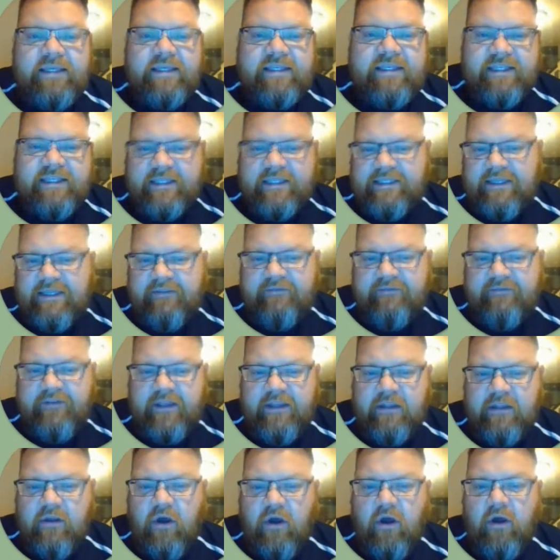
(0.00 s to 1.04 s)
60
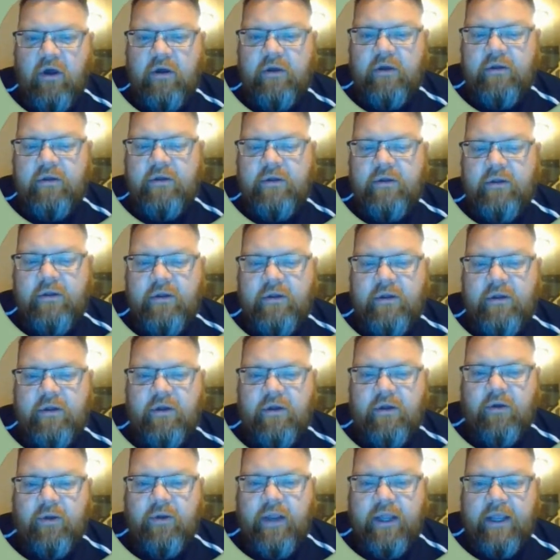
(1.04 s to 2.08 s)
feet long.
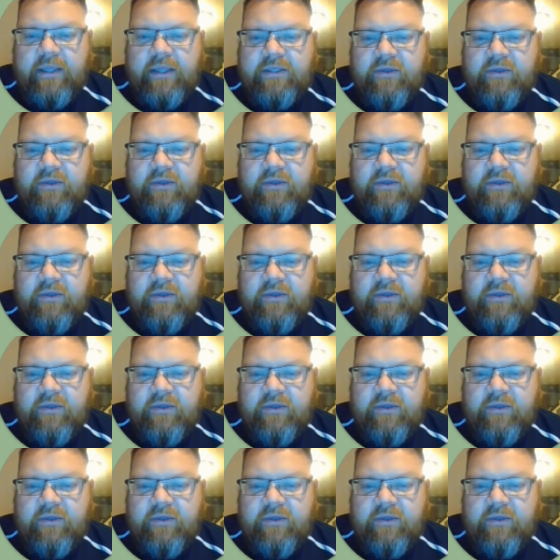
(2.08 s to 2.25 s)
Okay,